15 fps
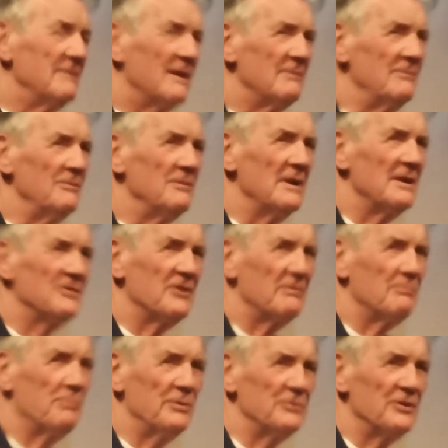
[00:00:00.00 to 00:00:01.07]
I didn't
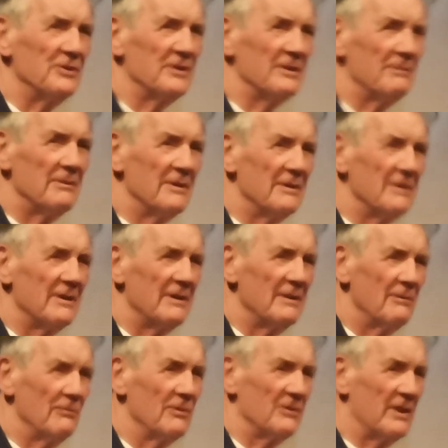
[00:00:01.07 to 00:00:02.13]
realise they'd put on
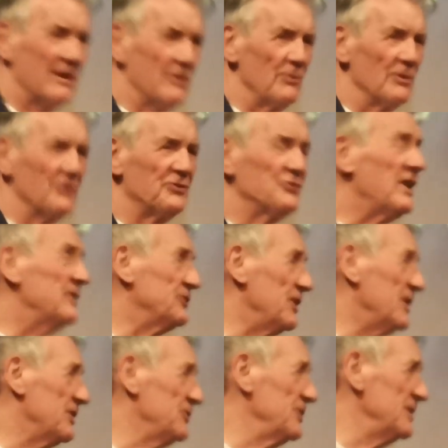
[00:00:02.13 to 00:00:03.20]
what they call a
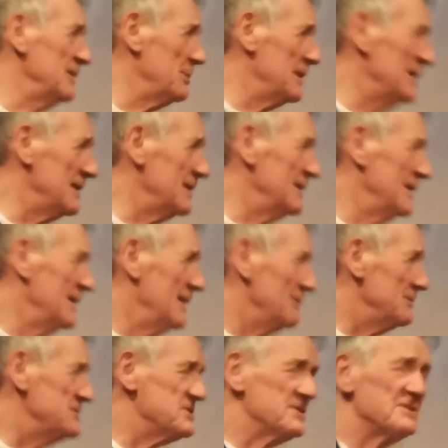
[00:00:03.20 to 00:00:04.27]
static durbar,
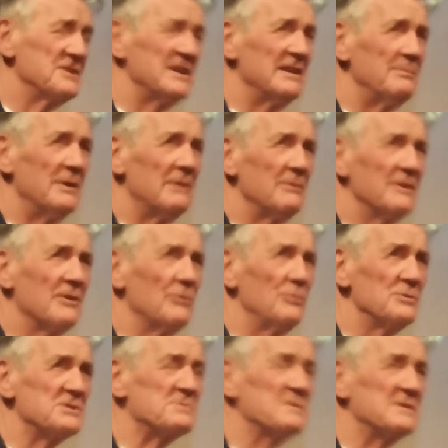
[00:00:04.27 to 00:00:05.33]
which is a
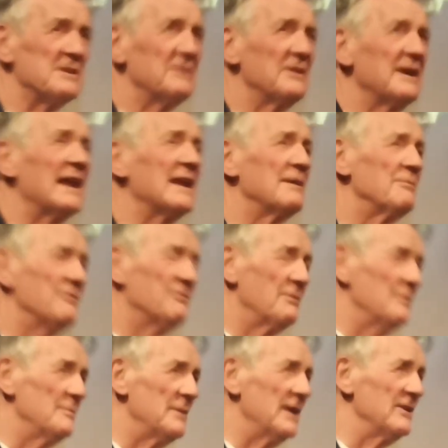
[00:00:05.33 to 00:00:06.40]
durbar where the horsemen don't
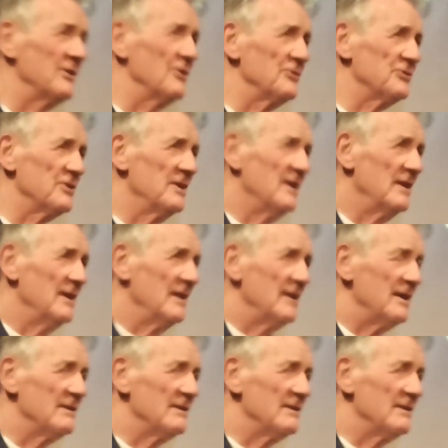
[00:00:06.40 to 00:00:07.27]
gallop for miles